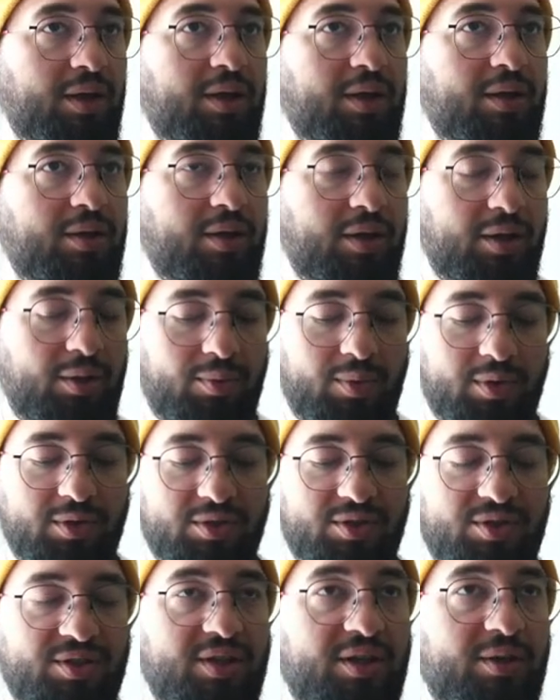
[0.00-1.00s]
equals
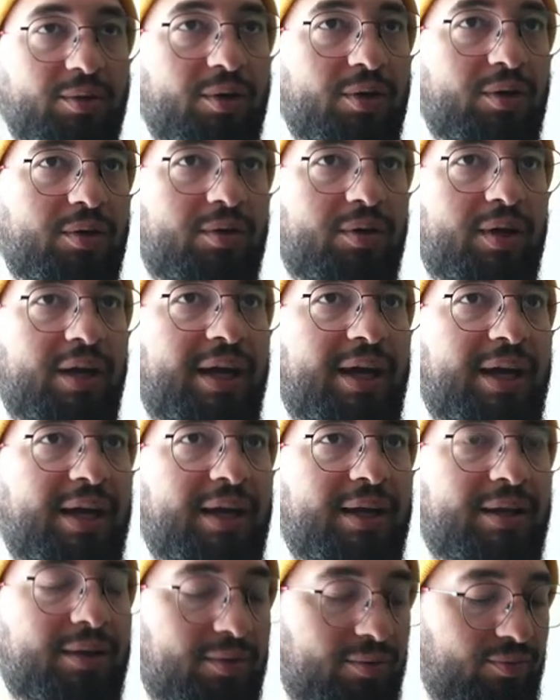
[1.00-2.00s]
0
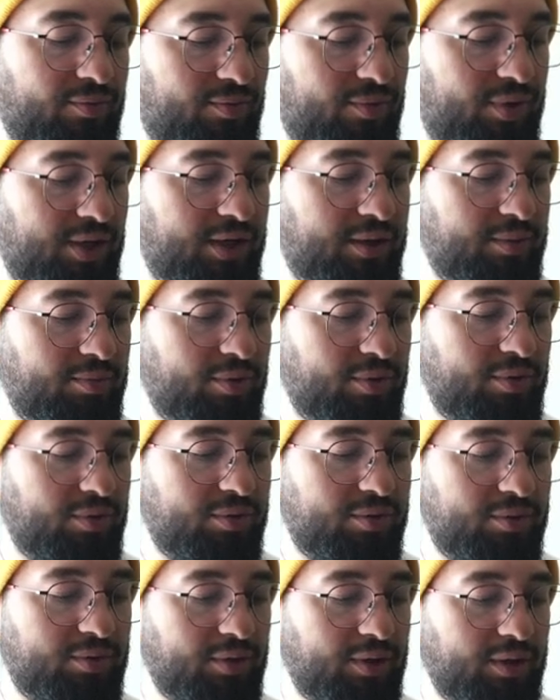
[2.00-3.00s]
and
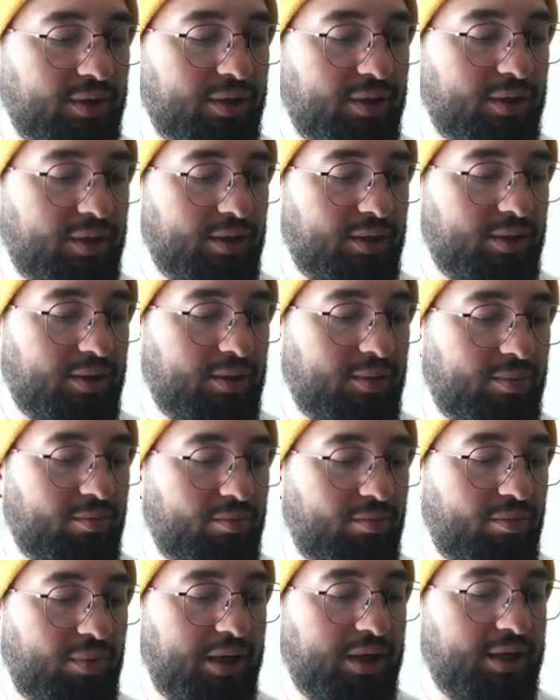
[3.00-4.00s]
variable
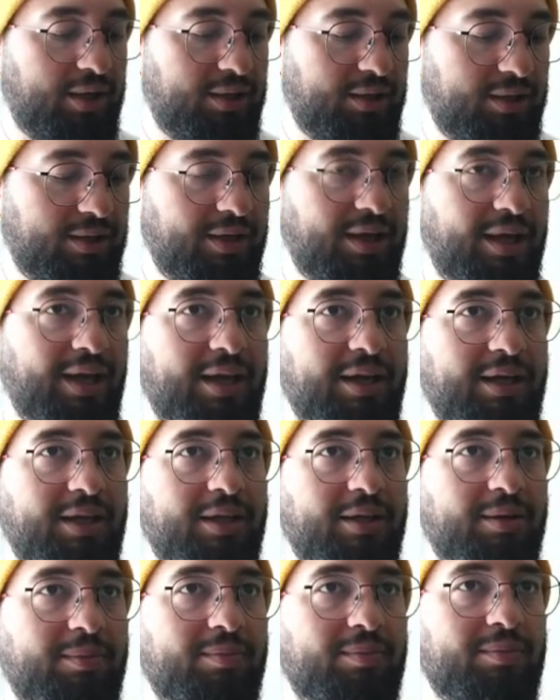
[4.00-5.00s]
my
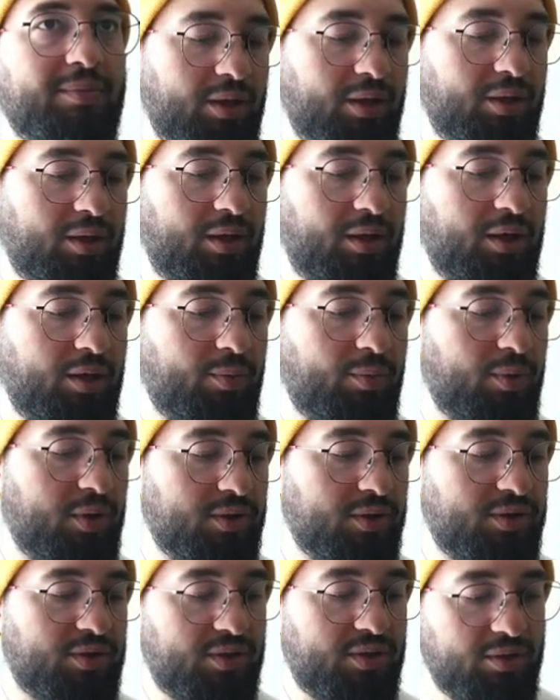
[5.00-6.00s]
name
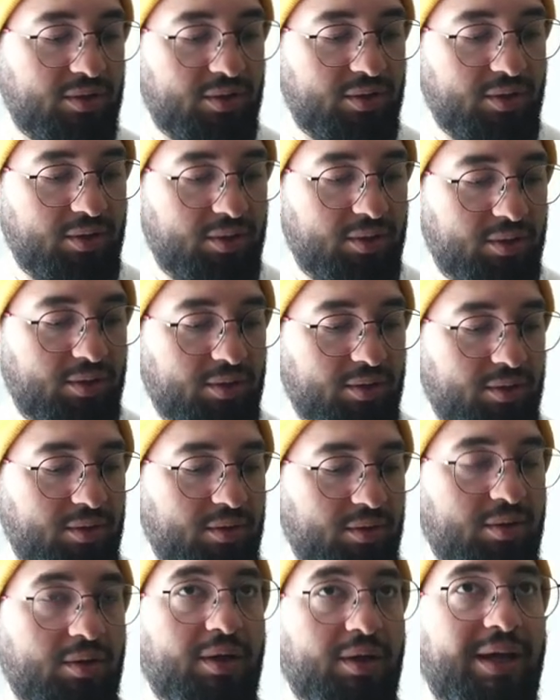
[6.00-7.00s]
equals
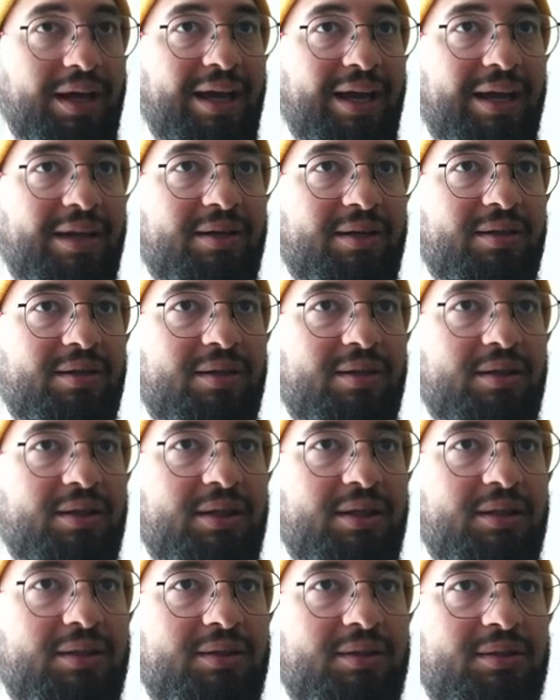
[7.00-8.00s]

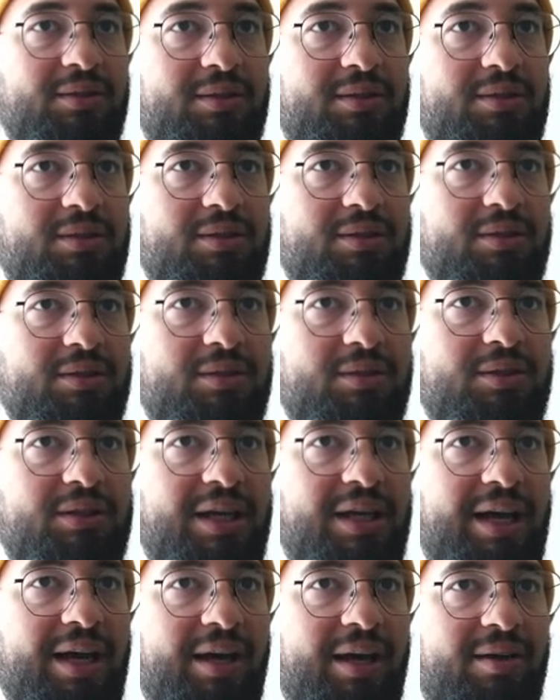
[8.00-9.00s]
endrit
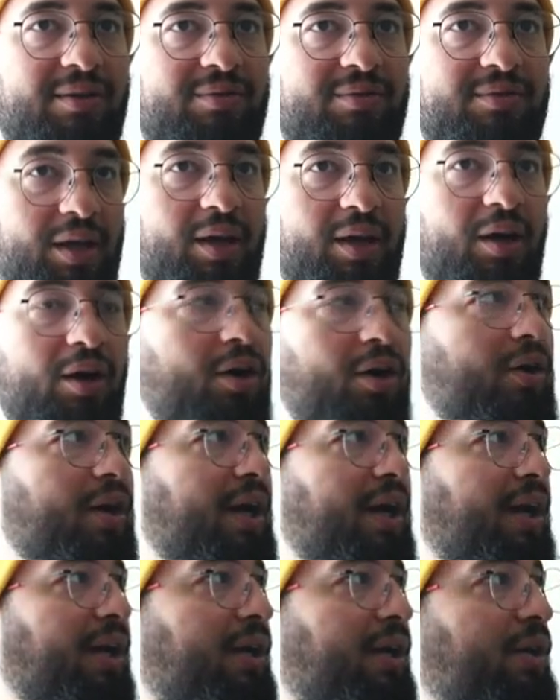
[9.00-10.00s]
dev
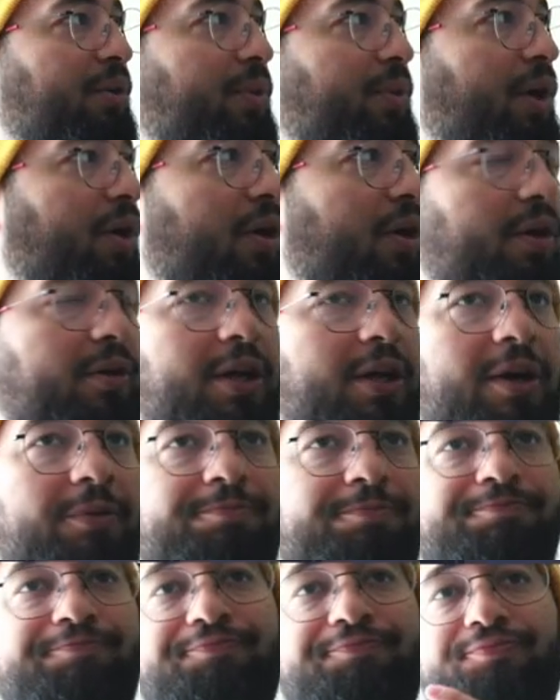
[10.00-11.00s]
okay here we are now
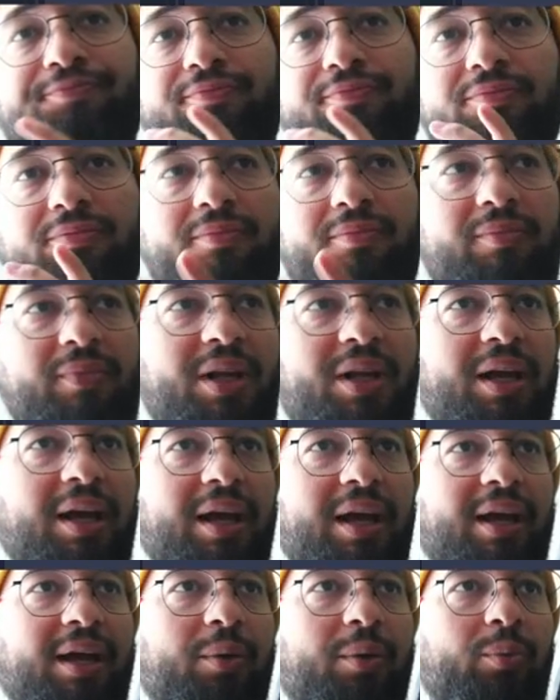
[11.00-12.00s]
we